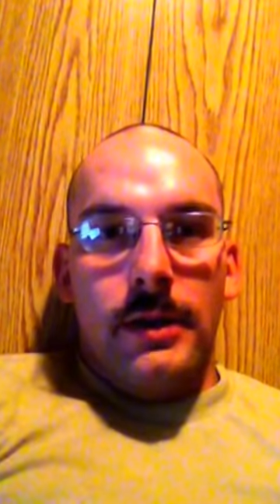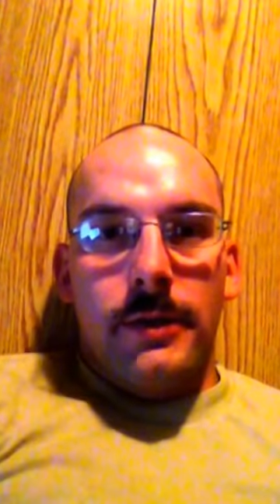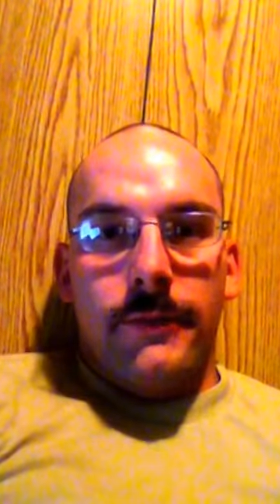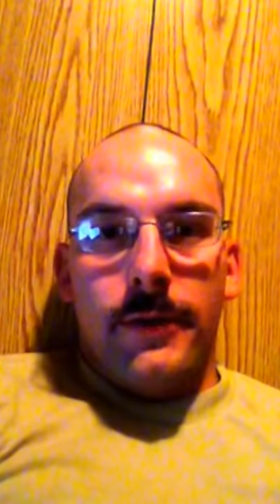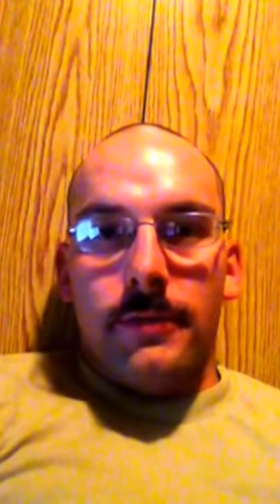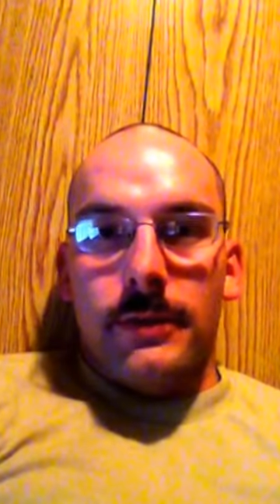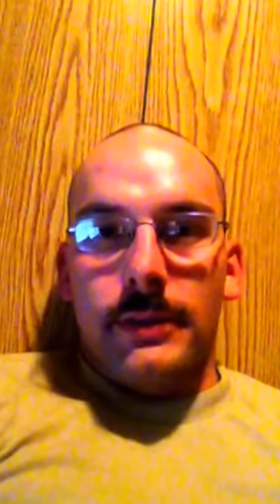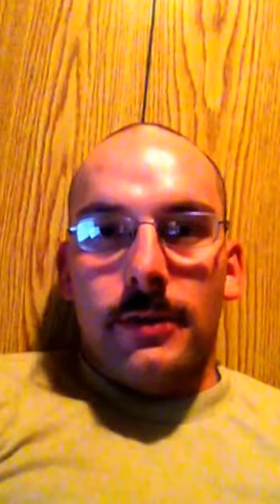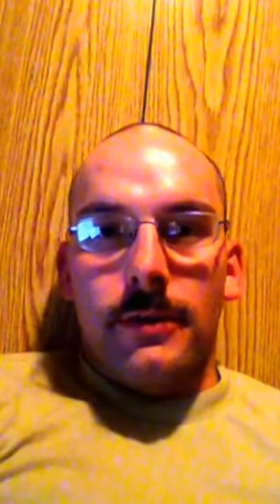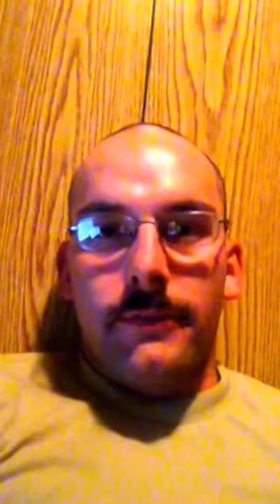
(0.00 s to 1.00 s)
the Federal
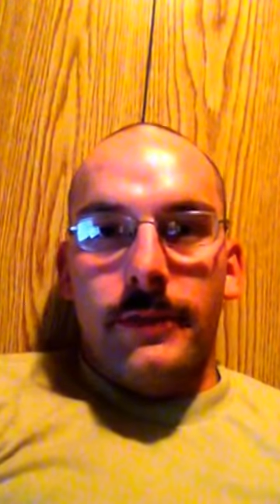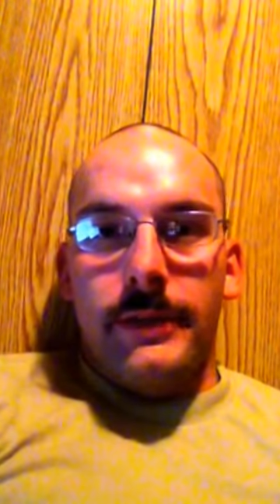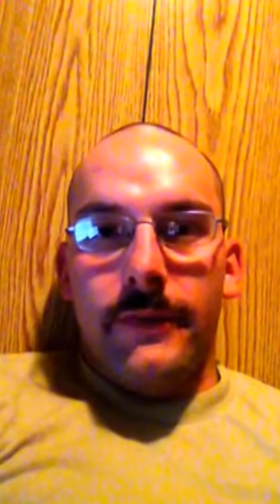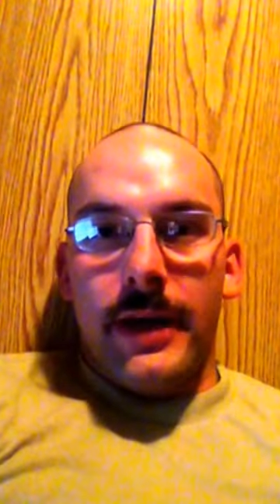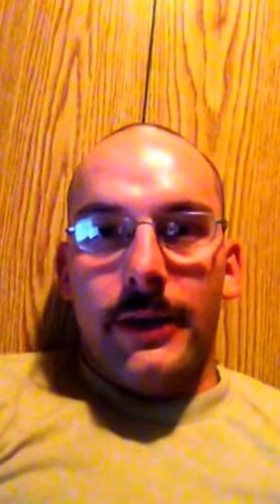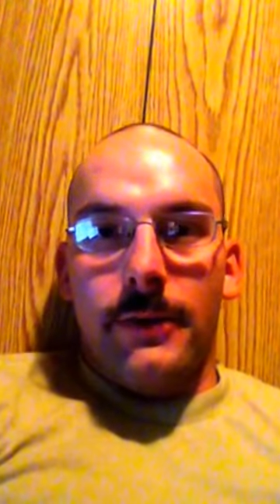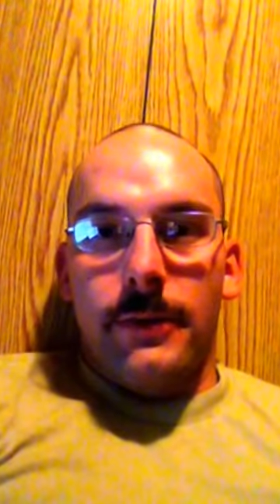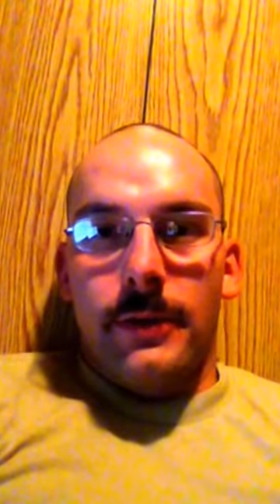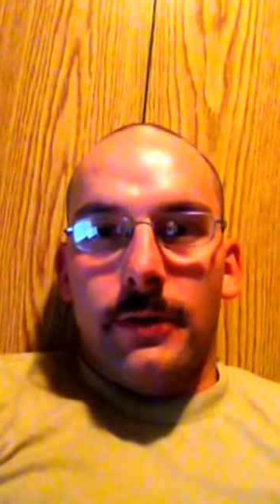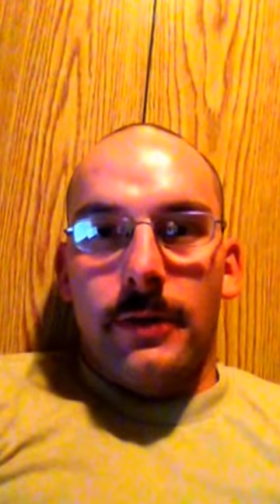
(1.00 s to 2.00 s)
Reserve
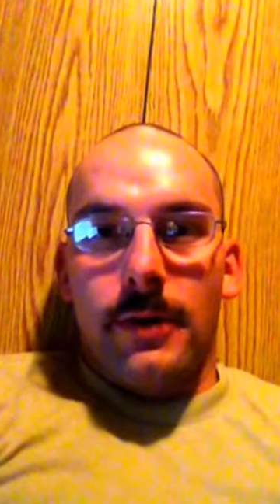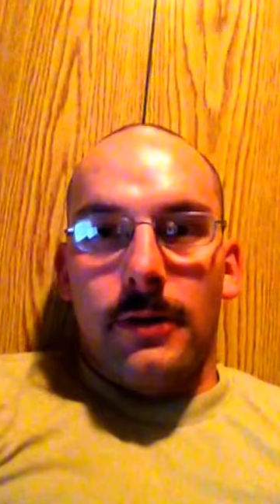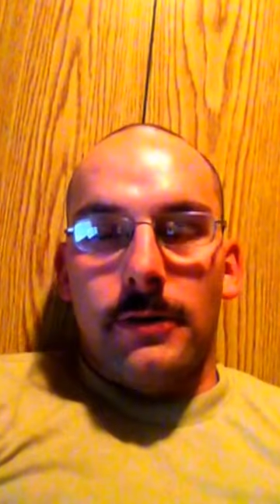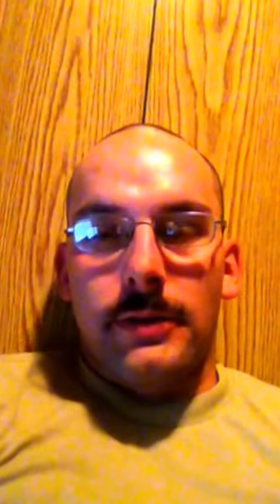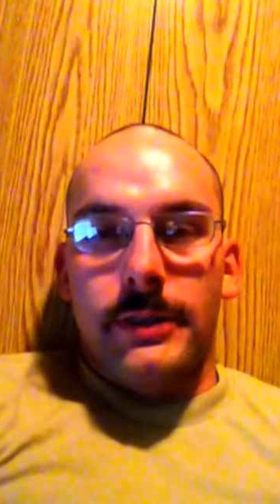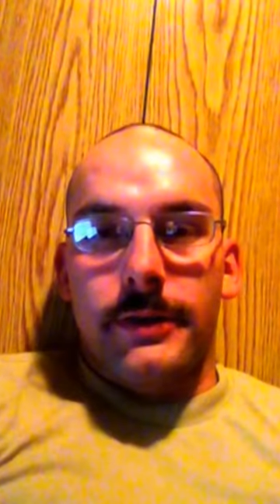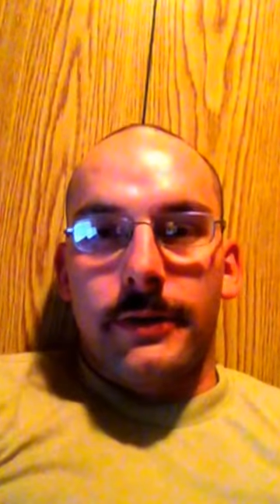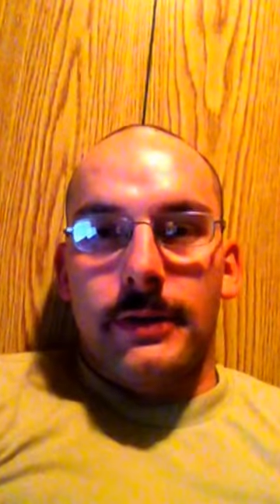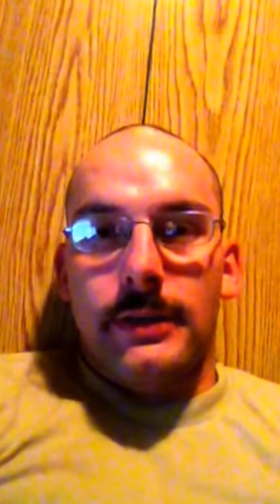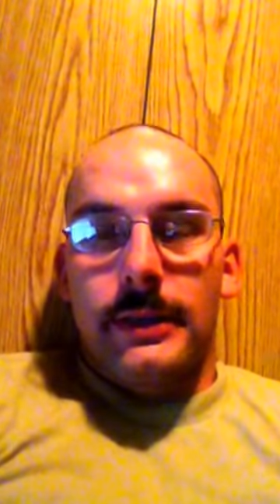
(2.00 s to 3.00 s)
devaluing our dollar
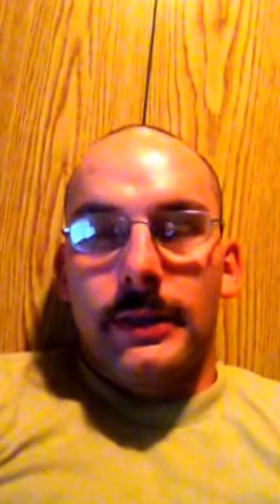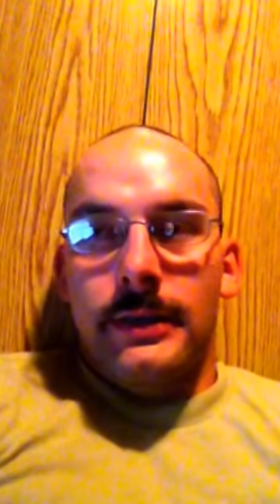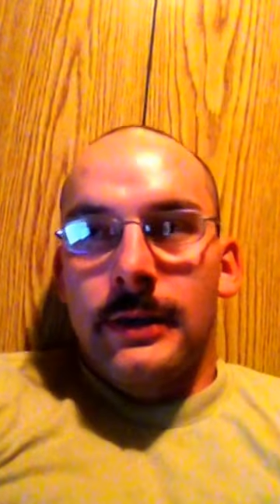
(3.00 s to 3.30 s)
seriously.